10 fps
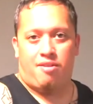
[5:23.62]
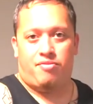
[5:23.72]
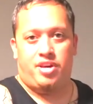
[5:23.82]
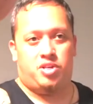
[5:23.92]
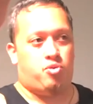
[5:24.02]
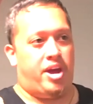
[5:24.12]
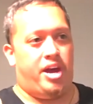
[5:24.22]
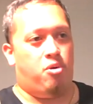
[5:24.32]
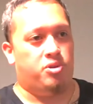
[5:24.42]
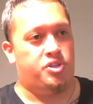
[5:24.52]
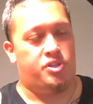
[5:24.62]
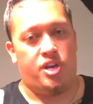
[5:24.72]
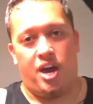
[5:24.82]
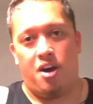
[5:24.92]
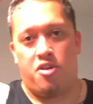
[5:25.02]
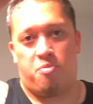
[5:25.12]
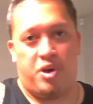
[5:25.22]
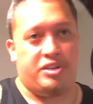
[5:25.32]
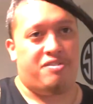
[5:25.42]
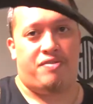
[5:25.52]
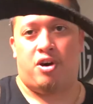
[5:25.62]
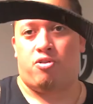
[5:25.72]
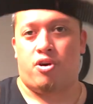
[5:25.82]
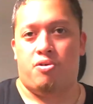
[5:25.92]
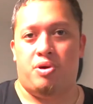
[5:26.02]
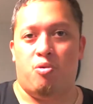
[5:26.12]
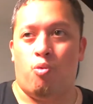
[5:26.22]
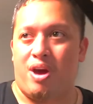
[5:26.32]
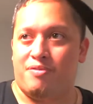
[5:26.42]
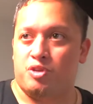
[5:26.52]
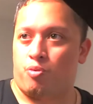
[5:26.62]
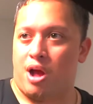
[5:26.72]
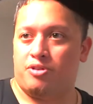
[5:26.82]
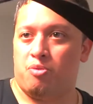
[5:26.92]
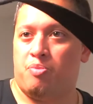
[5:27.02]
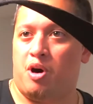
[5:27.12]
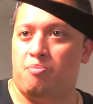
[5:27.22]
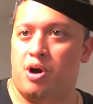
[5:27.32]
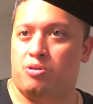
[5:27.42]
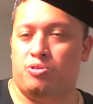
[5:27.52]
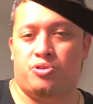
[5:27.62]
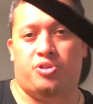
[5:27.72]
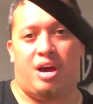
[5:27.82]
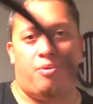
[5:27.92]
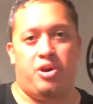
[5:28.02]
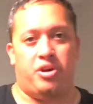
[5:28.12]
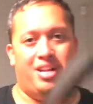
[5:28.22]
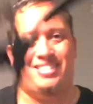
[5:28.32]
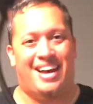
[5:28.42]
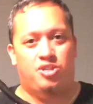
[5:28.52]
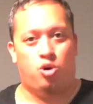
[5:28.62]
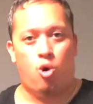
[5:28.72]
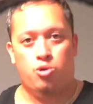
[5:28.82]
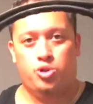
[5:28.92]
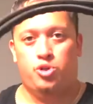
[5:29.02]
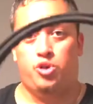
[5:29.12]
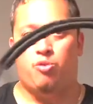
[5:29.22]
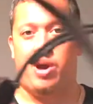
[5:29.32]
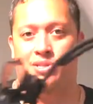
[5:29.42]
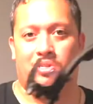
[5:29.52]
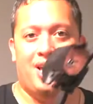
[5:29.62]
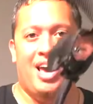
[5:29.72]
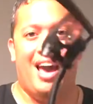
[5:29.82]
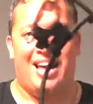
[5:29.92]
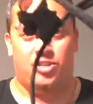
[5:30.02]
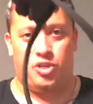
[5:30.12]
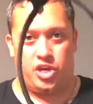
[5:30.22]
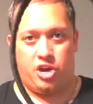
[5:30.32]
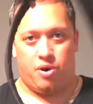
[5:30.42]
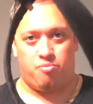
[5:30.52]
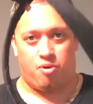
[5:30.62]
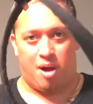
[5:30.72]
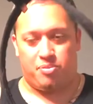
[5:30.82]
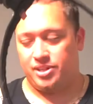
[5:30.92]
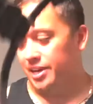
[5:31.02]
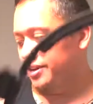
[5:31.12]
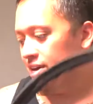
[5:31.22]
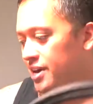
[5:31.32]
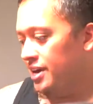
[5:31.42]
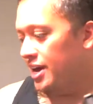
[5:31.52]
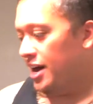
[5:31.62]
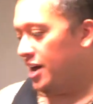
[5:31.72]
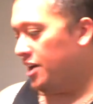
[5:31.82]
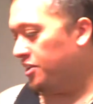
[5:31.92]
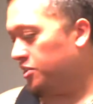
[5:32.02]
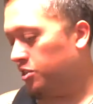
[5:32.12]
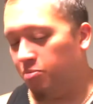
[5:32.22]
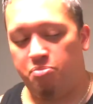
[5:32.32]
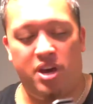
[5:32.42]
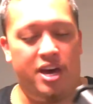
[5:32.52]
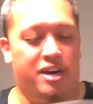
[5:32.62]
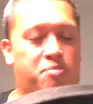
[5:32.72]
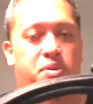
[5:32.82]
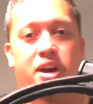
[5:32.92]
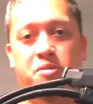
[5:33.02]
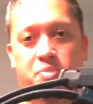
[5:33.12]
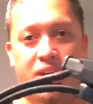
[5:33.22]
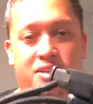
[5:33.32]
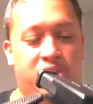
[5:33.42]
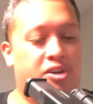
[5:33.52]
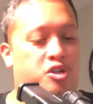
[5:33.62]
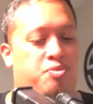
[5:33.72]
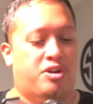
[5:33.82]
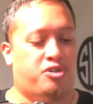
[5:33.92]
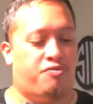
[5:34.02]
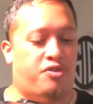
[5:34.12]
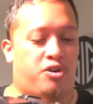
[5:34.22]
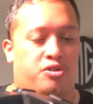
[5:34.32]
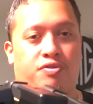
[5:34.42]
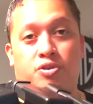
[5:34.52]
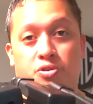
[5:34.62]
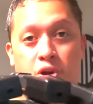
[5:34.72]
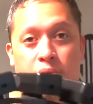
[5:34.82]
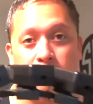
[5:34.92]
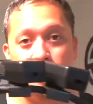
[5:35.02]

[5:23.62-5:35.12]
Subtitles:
have this right here, which is the other piece of Velcro. It weaves around your belt buckles so that way you can attach your holster to your waist and secure it properly. This is a big, big, big deal, especially for those of you who know what I'm